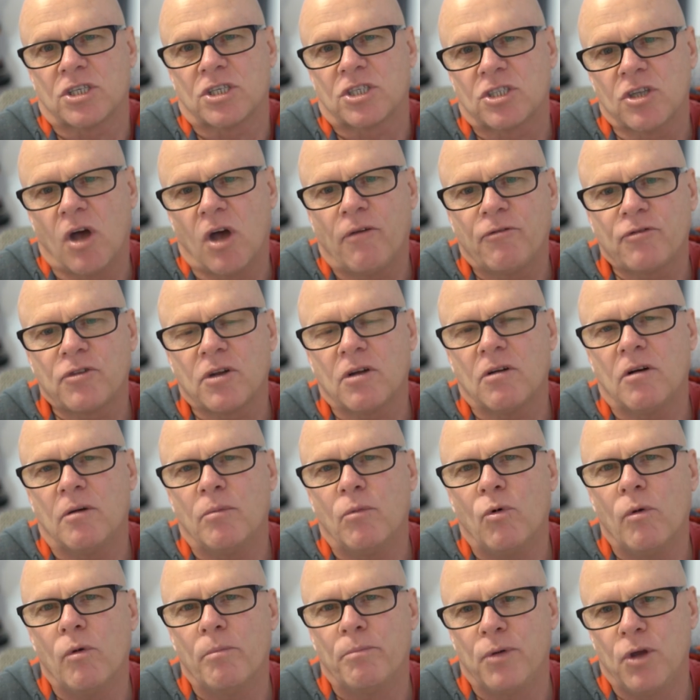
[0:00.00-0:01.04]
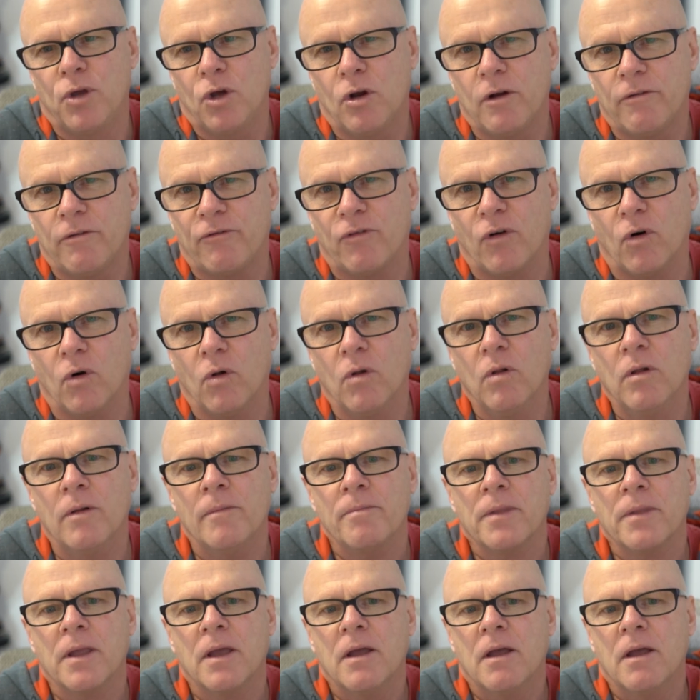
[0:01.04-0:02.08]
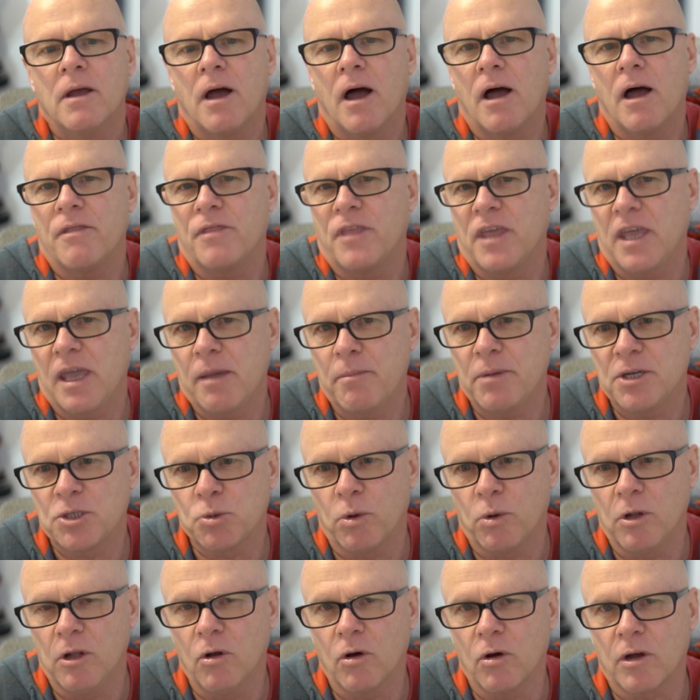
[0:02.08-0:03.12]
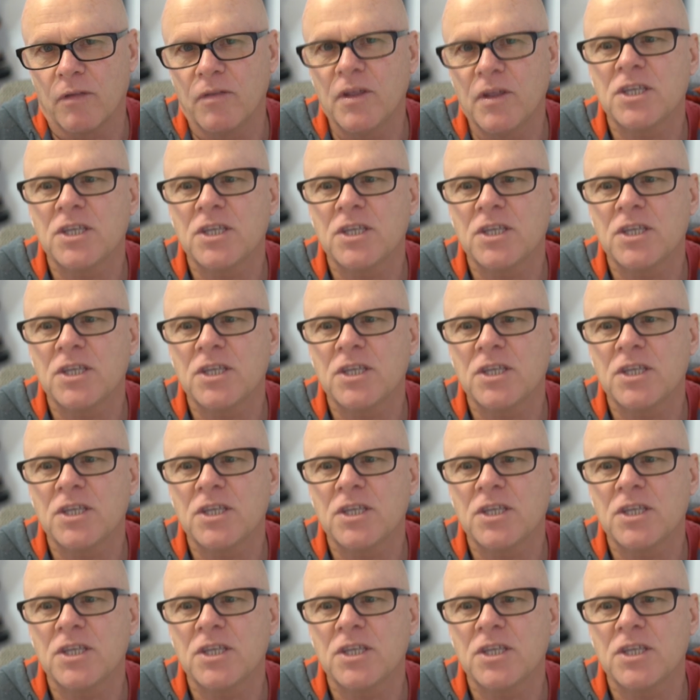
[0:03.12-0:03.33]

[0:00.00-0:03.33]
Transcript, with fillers: the softer and more beautiful uh, the image will look.